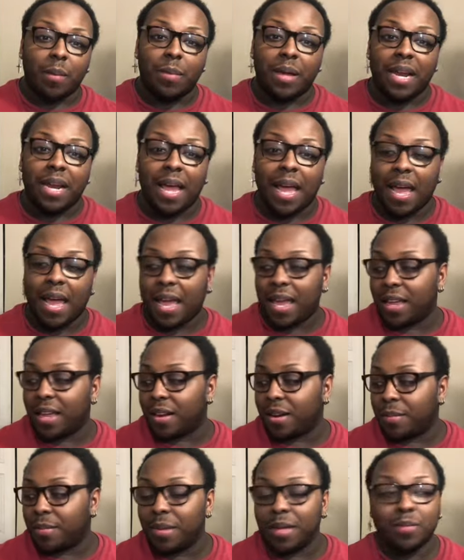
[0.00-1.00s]
But hey, you
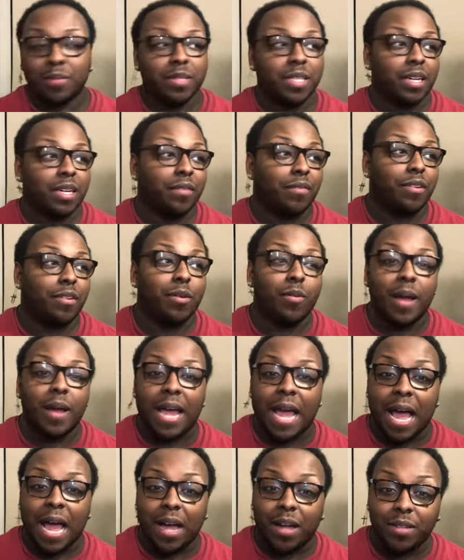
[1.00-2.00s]
know, Mia was looking for a
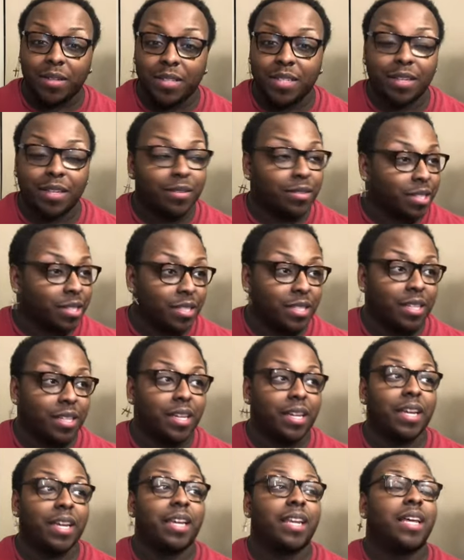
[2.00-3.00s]
way out, so she
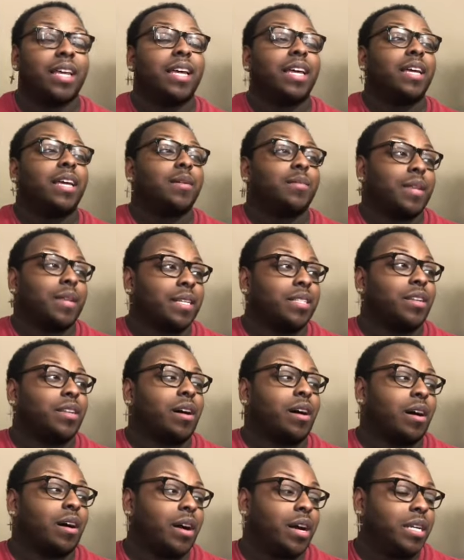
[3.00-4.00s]
took it. Bless her
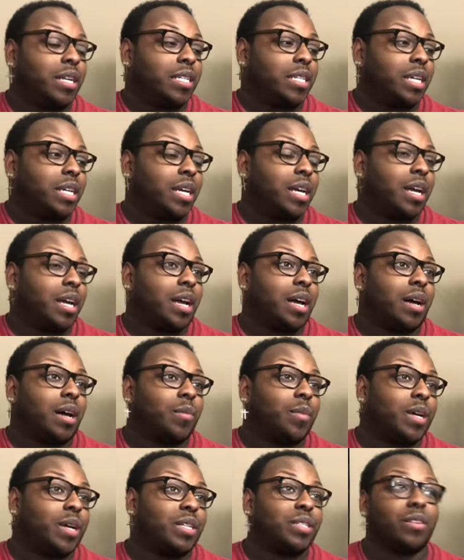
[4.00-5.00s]
heart.
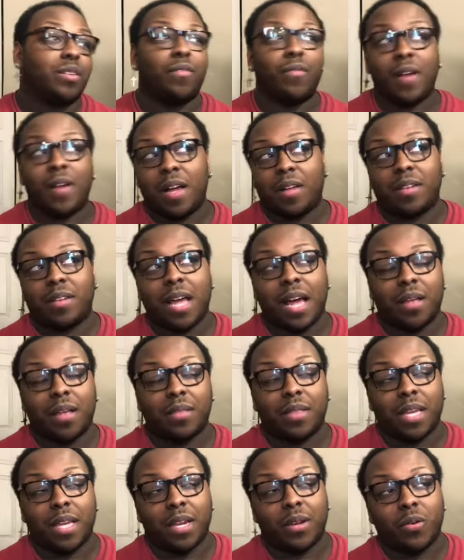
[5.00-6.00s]
We also found
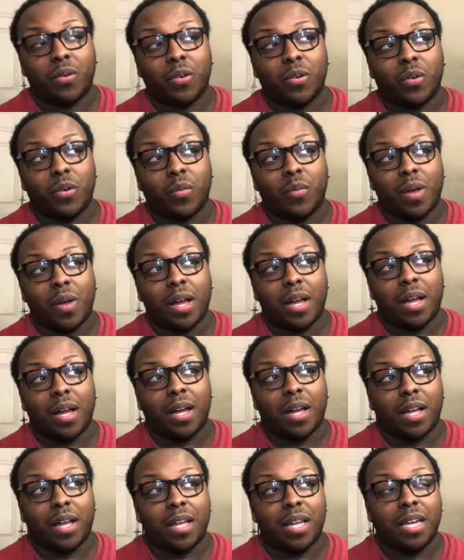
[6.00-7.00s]
out that
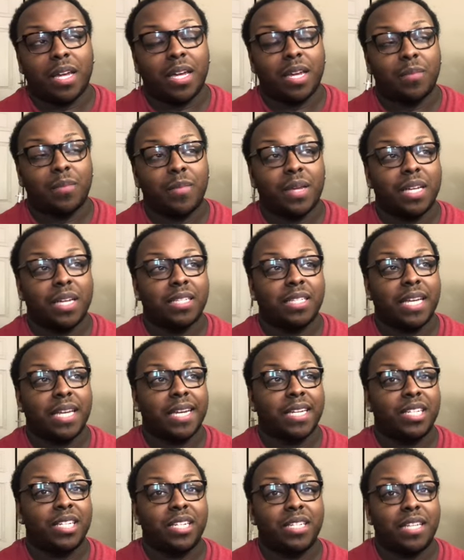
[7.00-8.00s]
Mia
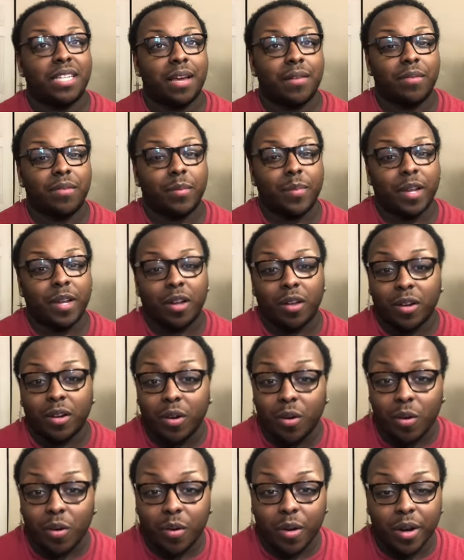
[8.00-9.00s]
said that she's never been on a
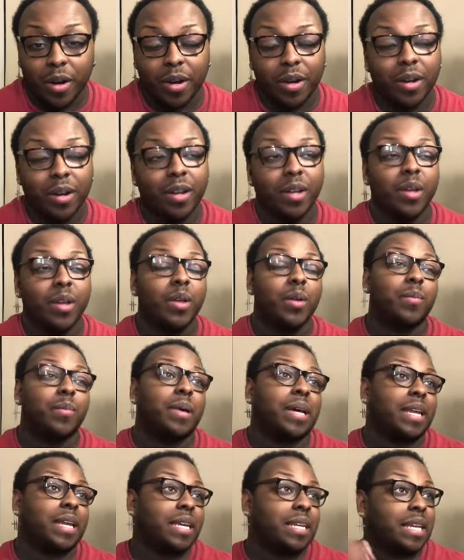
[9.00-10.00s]
corner,
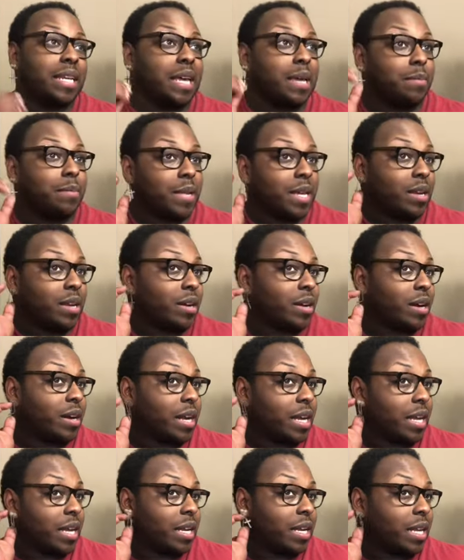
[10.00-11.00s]
but he did meet her
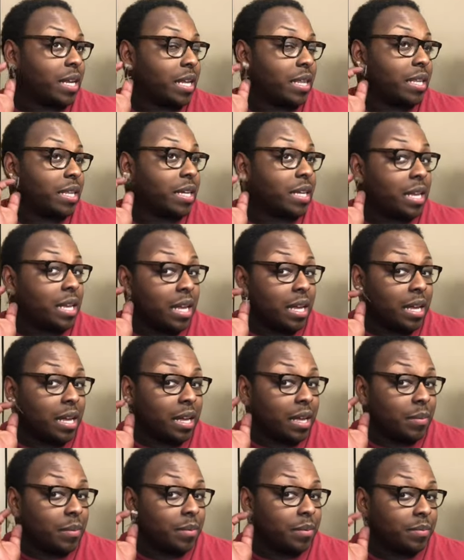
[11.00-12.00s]
in the
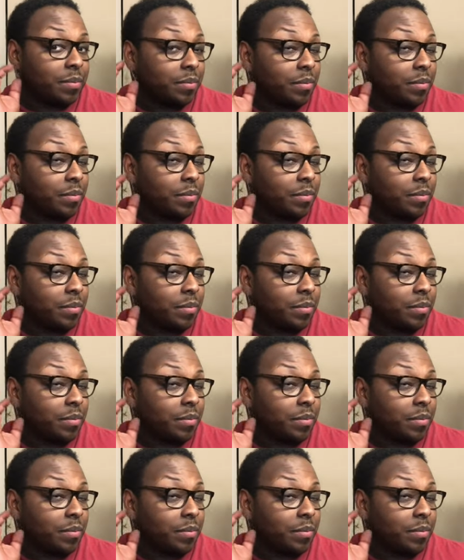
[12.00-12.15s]
club.